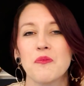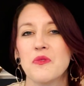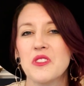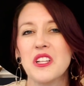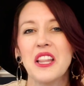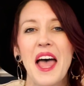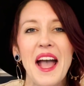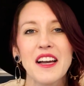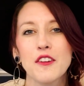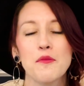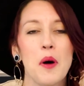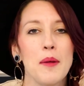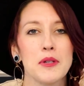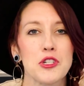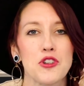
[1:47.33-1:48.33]
the lack of
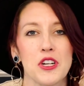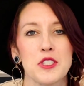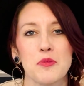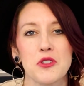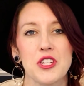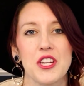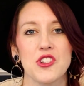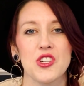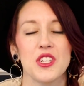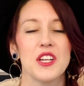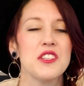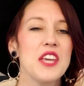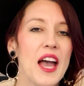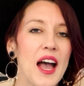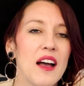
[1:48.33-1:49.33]
public transportation.
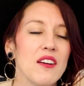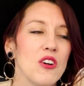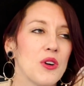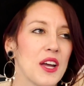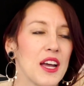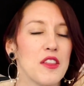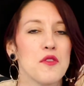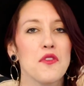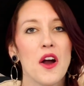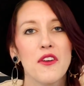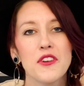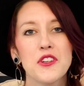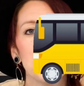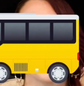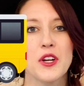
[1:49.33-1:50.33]
And yeah, okay, the
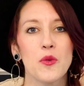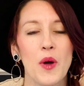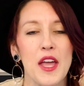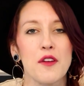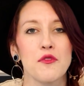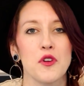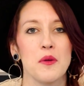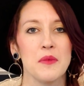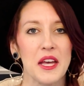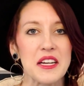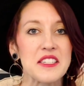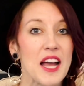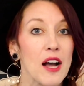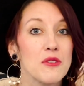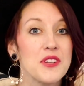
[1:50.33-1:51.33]
farther you get away from
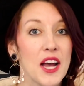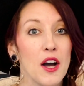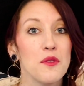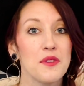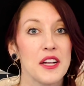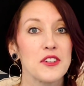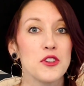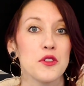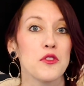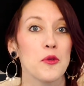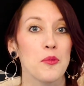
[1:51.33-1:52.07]
like downtown Vancouver